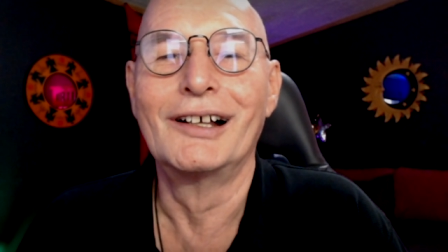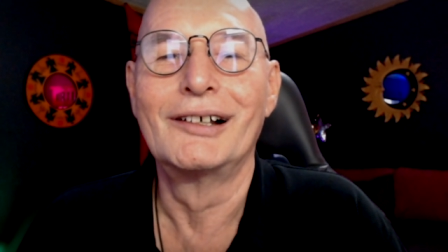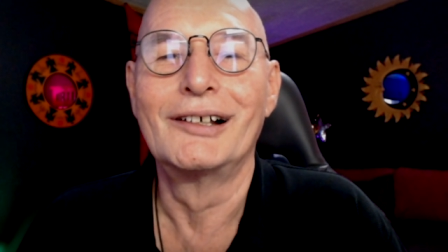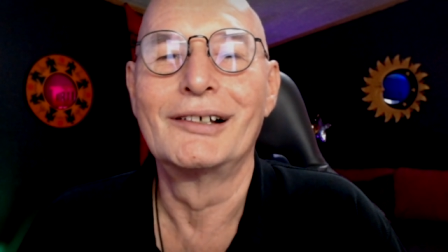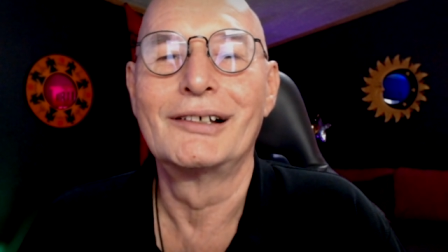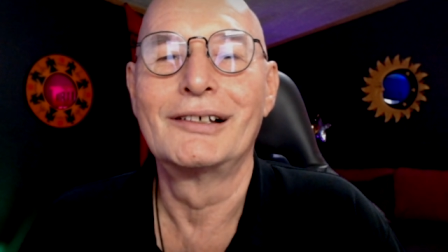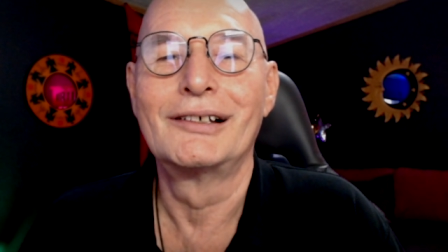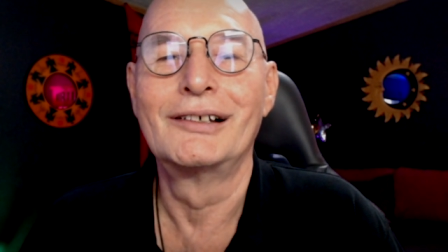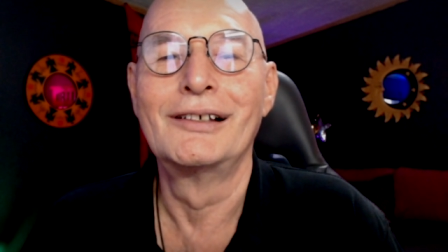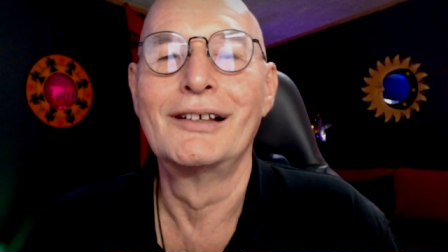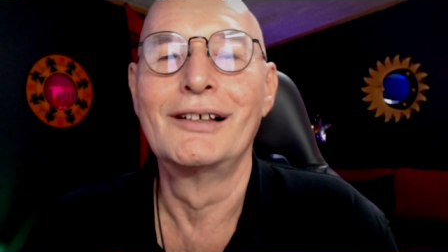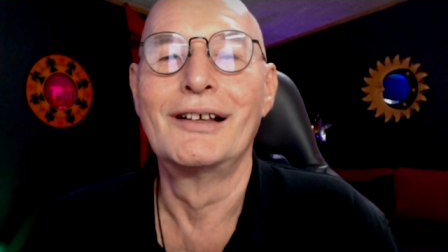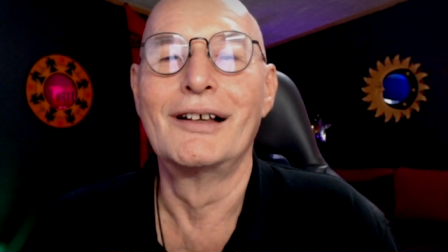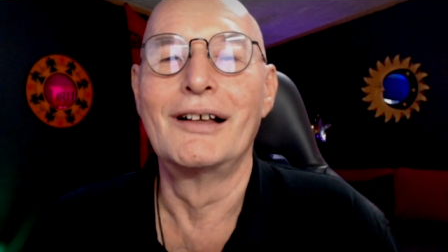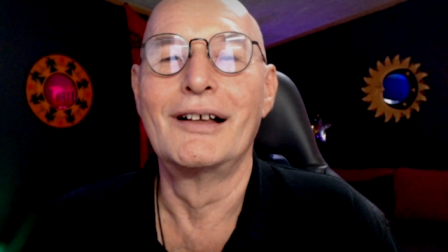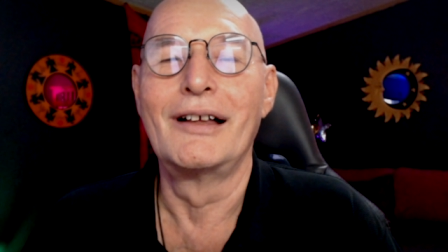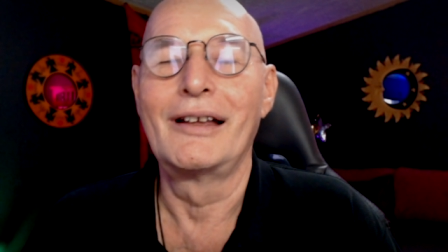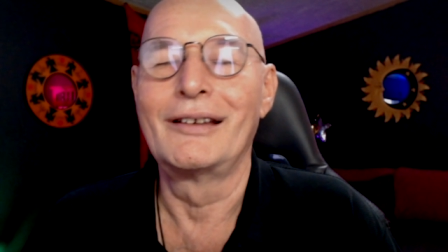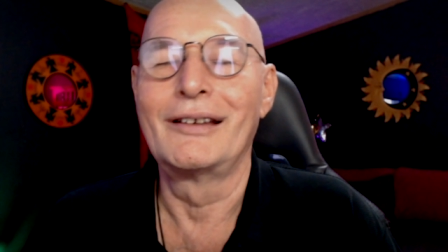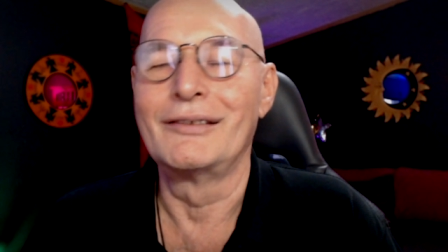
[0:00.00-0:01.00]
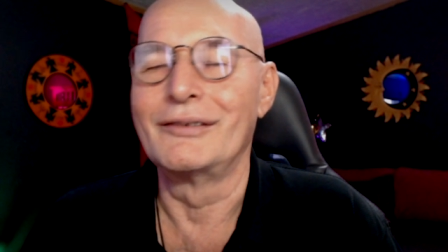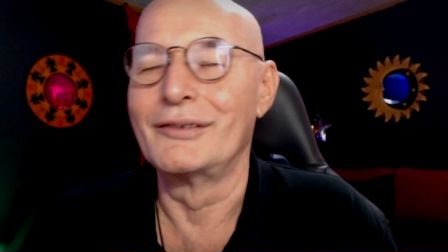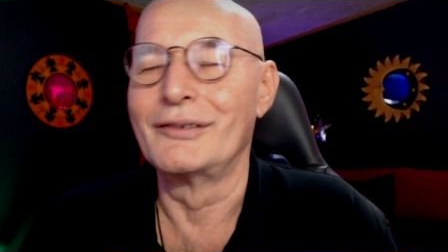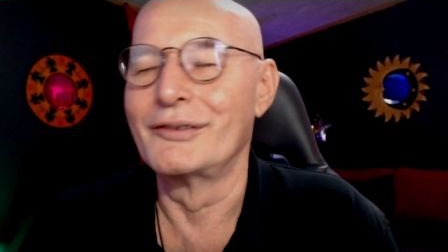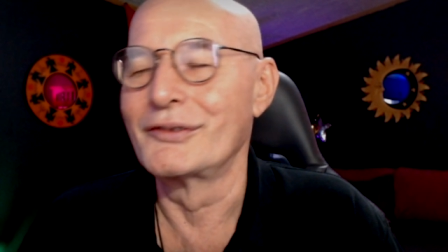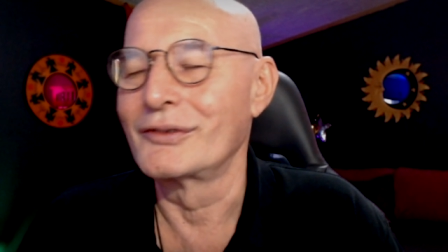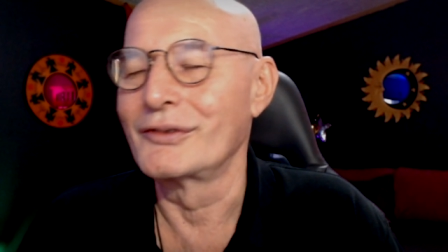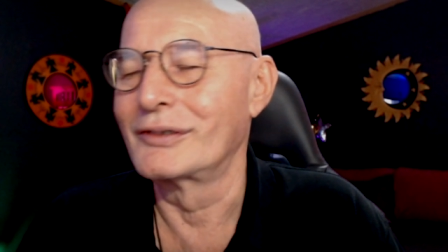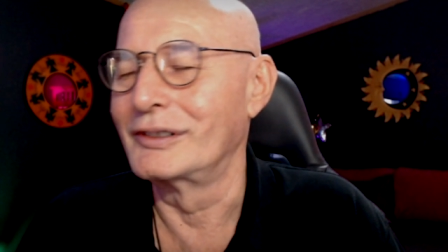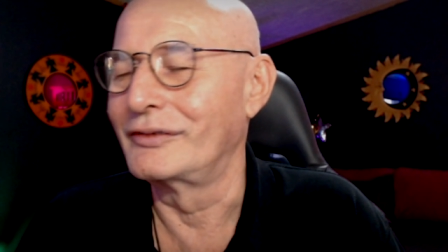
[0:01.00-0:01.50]
Uh -huh. And
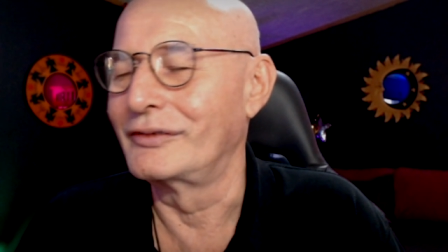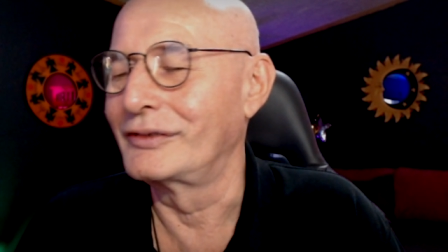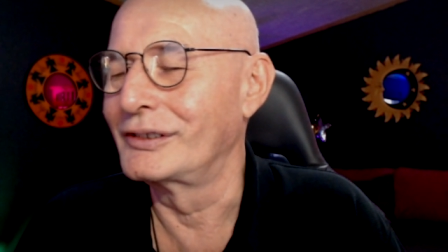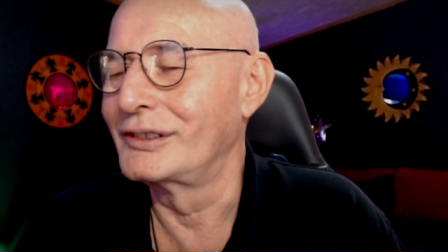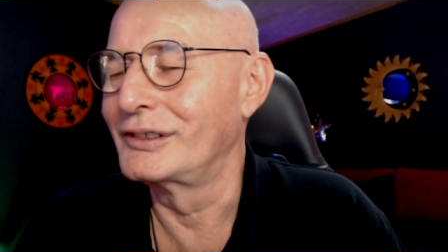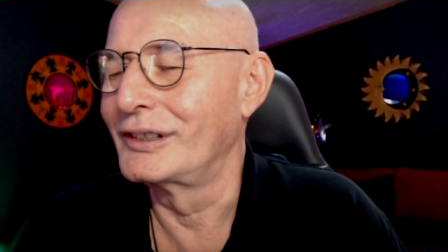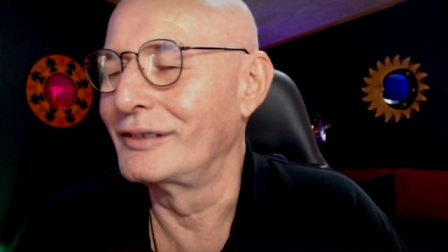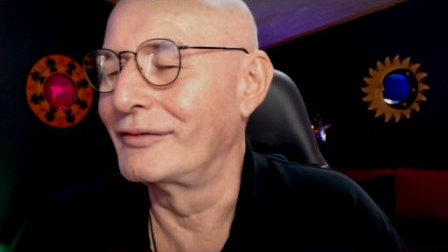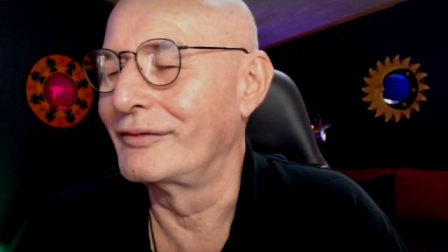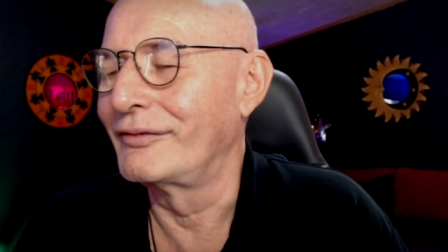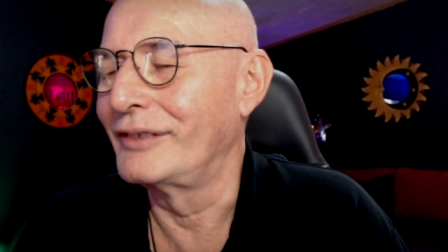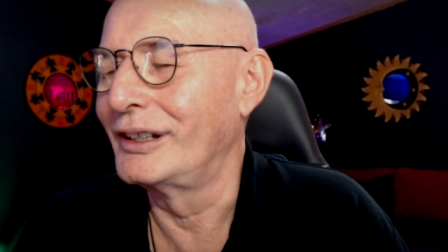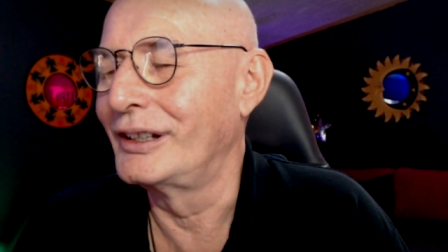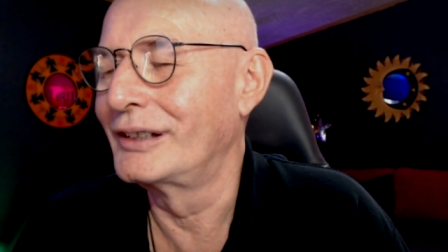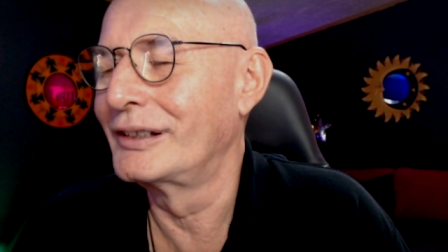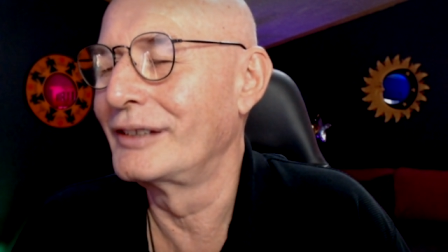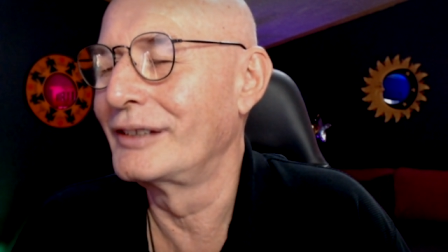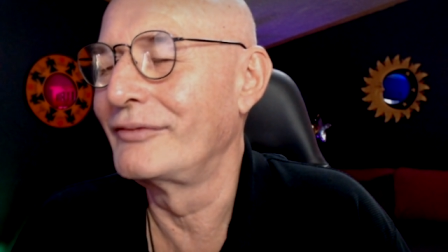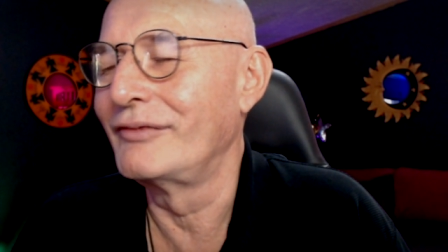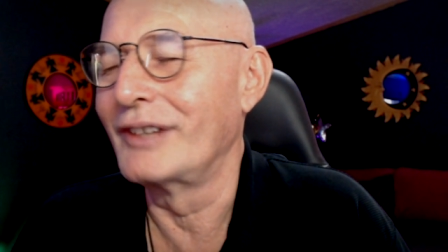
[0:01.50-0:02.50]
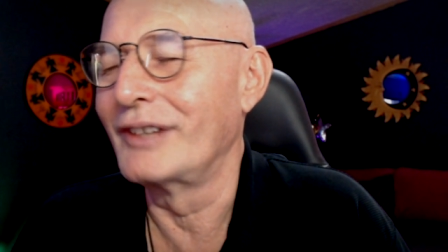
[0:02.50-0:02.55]
so, if you didn't feel it,